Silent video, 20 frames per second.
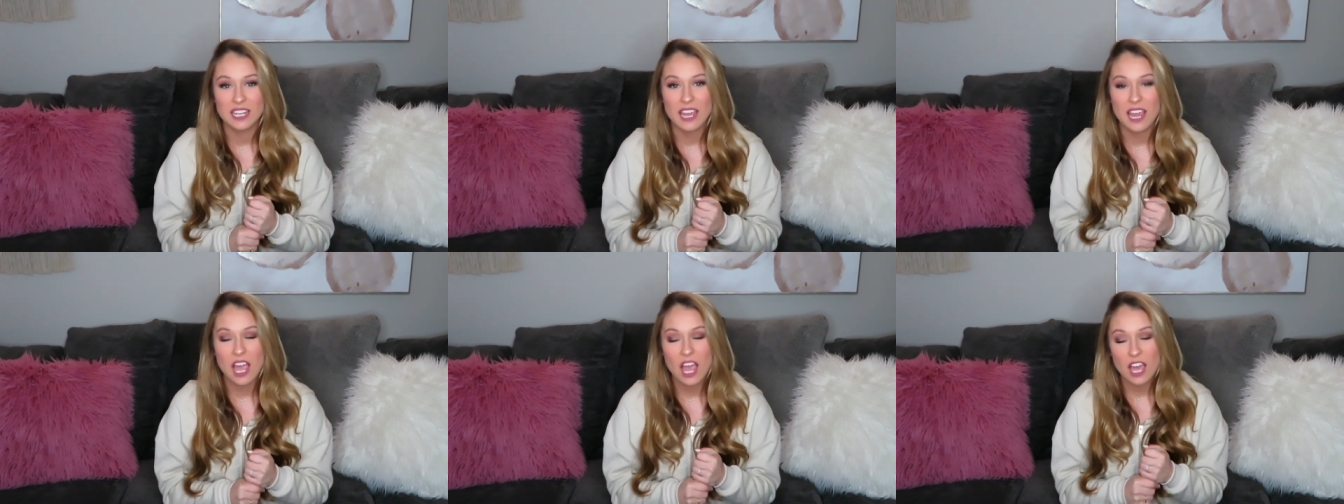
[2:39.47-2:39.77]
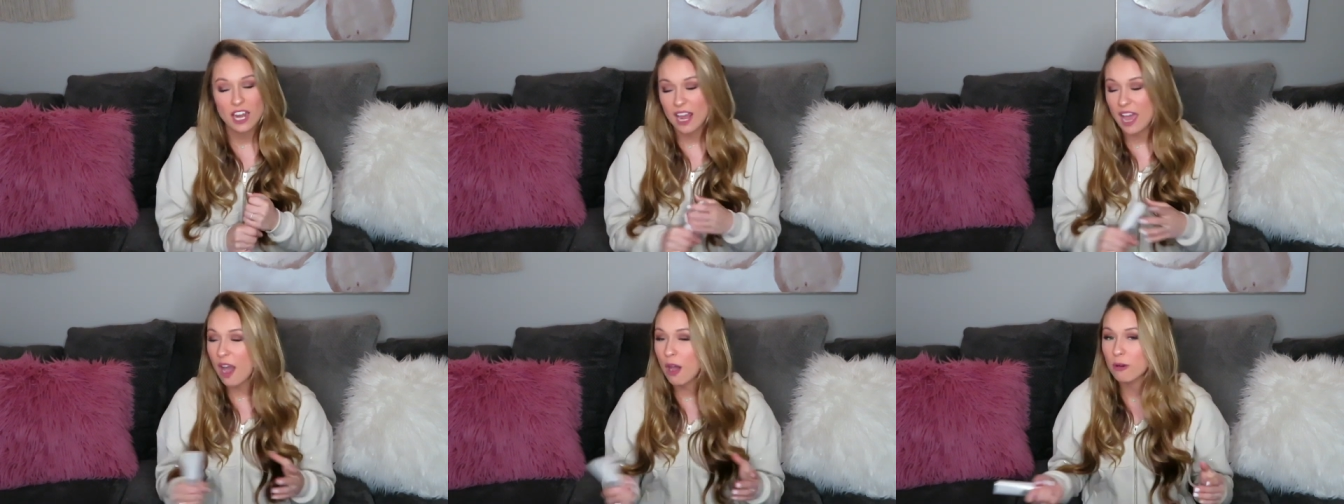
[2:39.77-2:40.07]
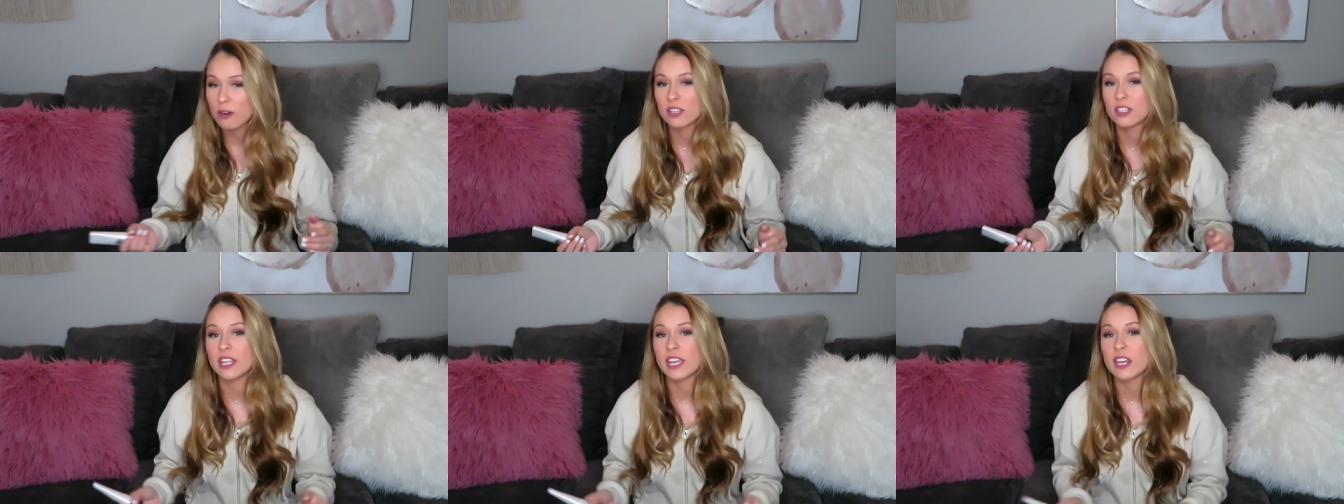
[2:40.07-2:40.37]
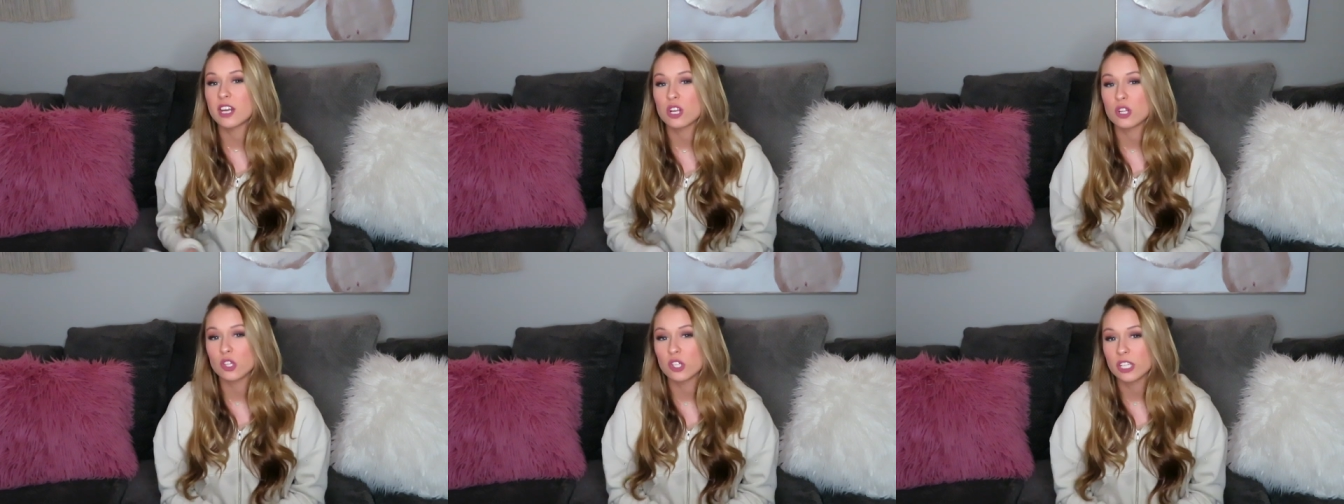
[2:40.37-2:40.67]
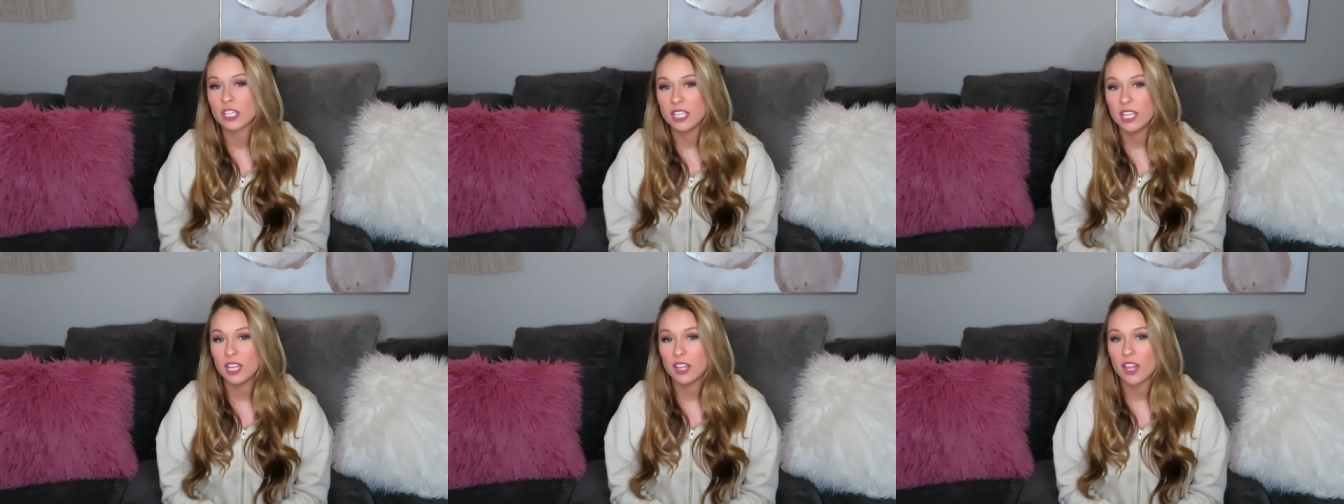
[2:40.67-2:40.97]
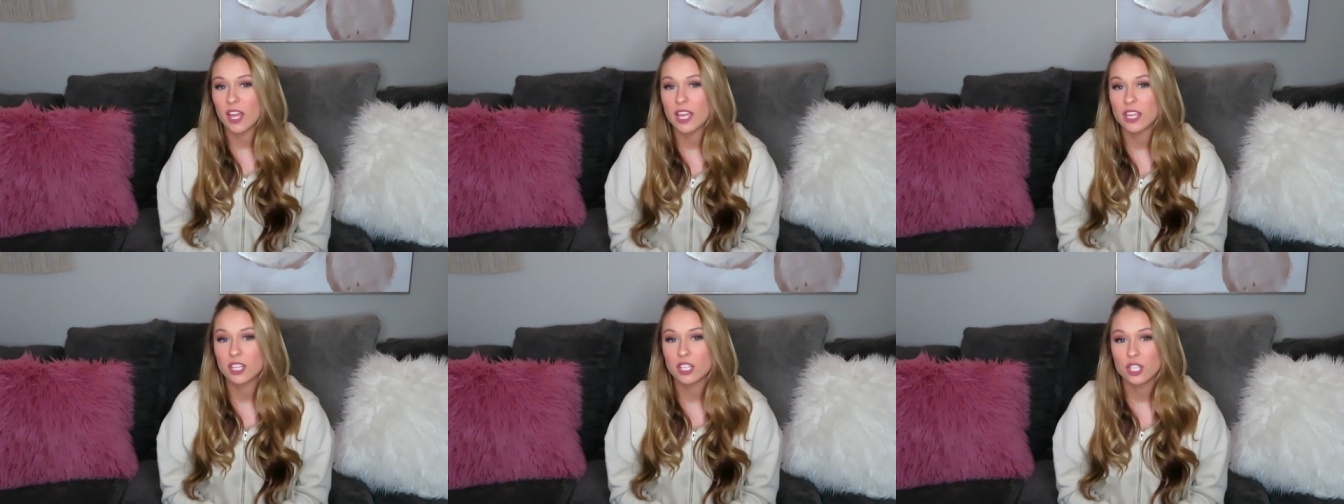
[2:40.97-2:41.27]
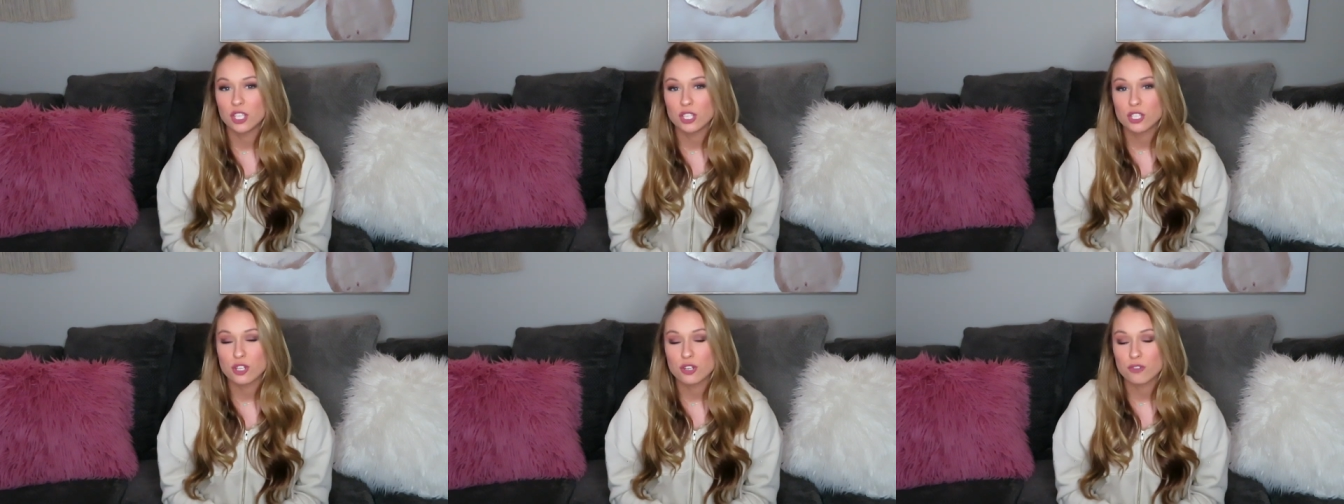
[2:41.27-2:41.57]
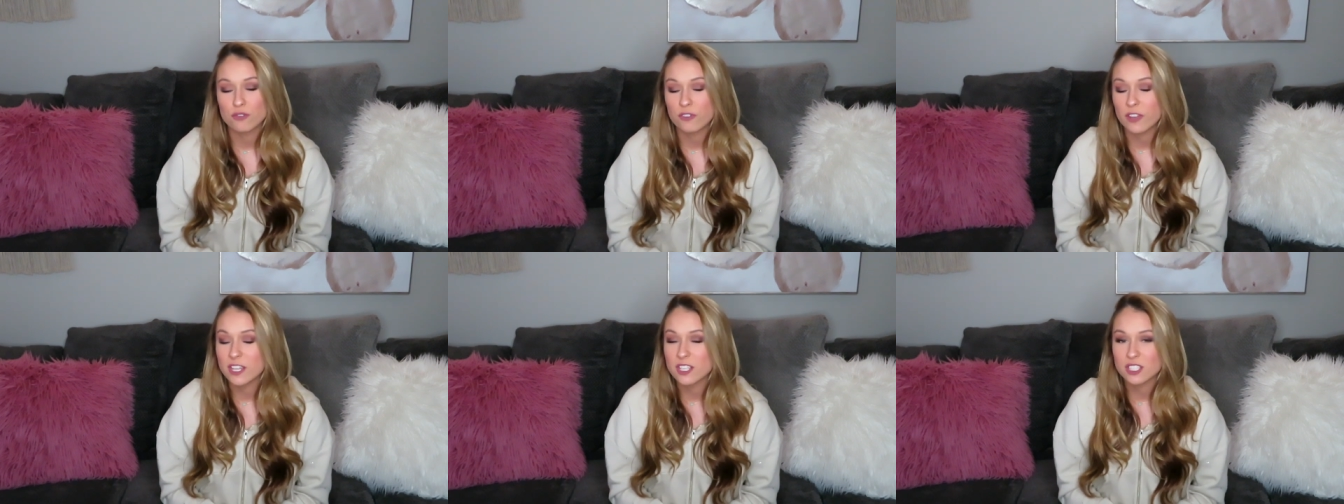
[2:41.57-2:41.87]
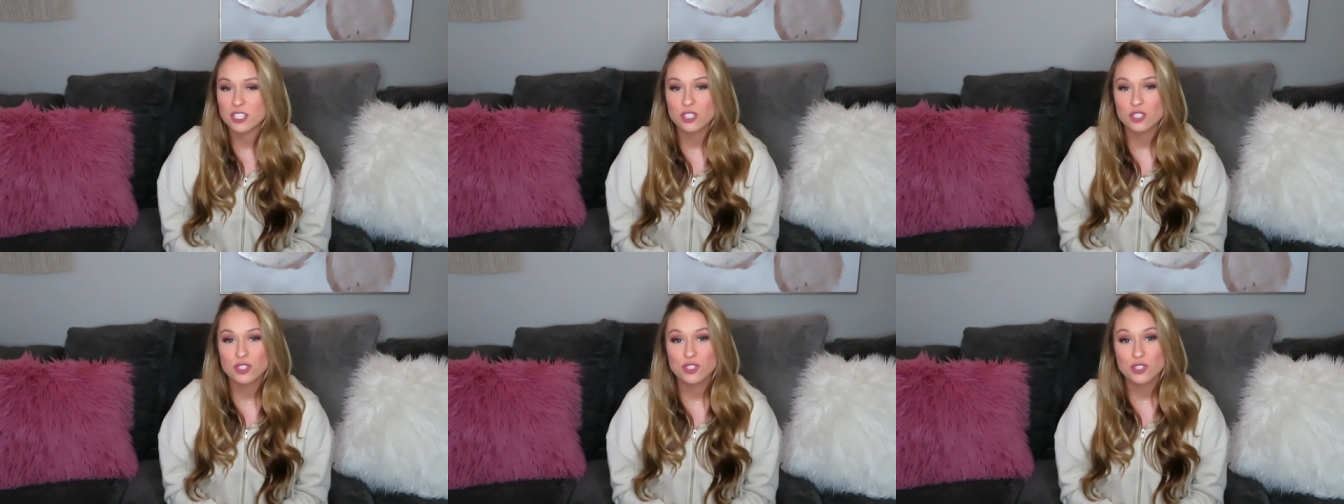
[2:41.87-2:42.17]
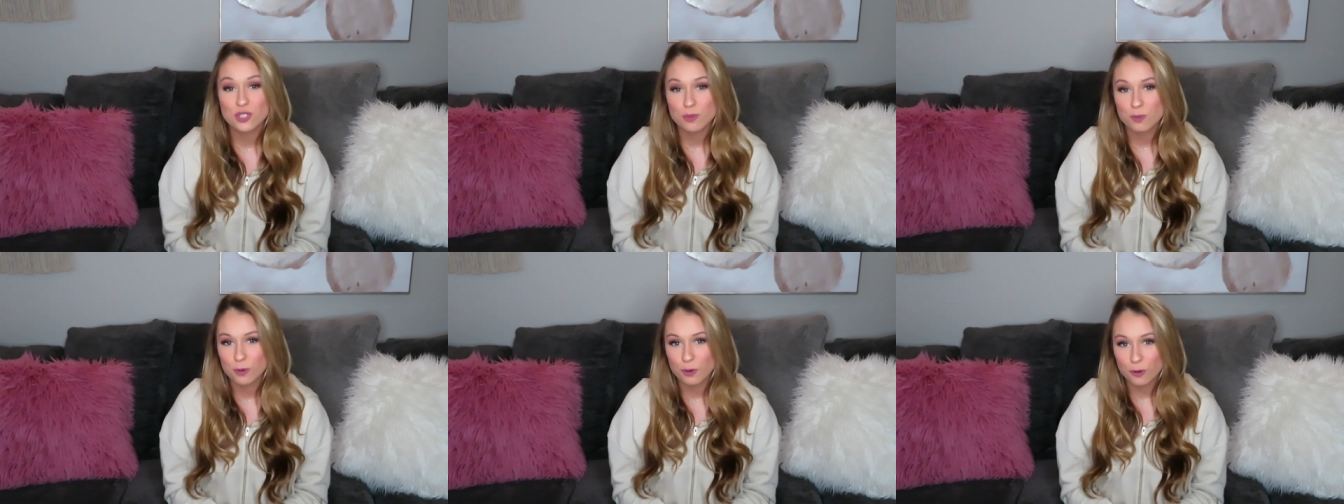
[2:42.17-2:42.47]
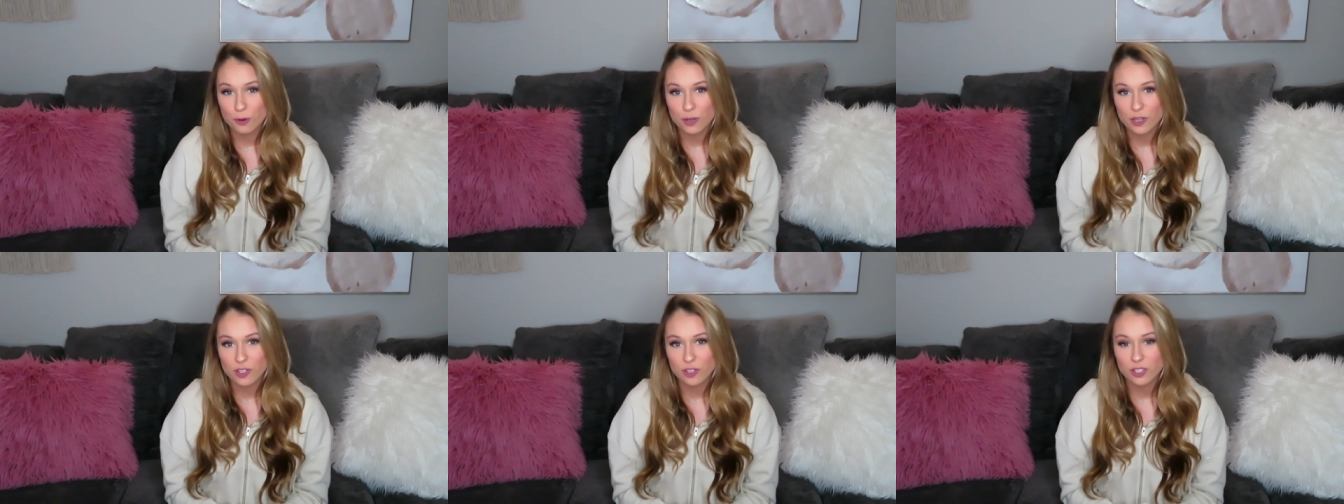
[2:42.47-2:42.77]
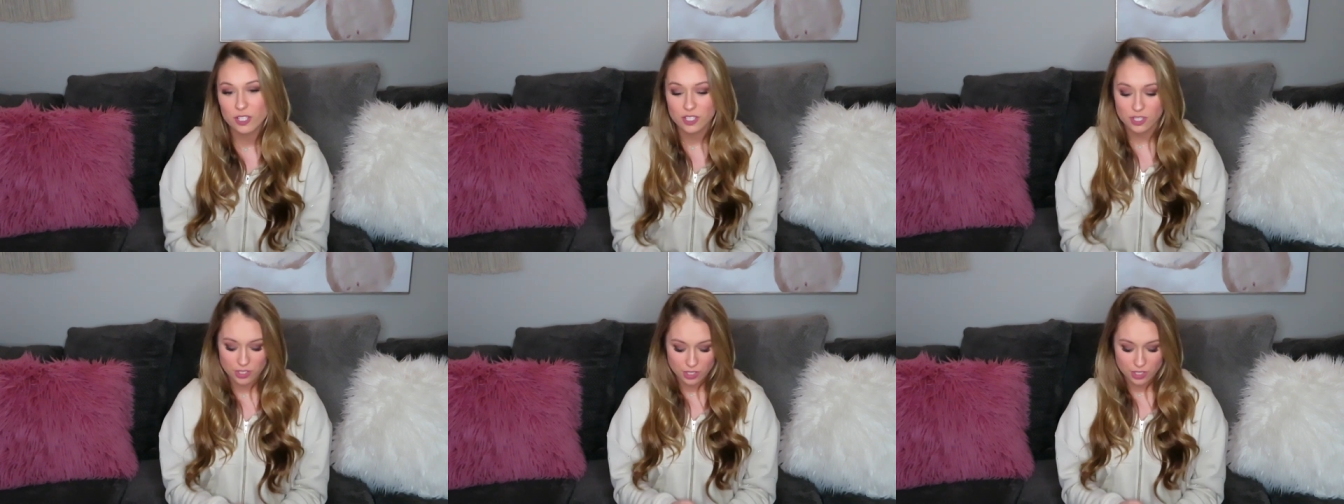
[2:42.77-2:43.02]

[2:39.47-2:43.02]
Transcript: an hour later looking like your face is super oily.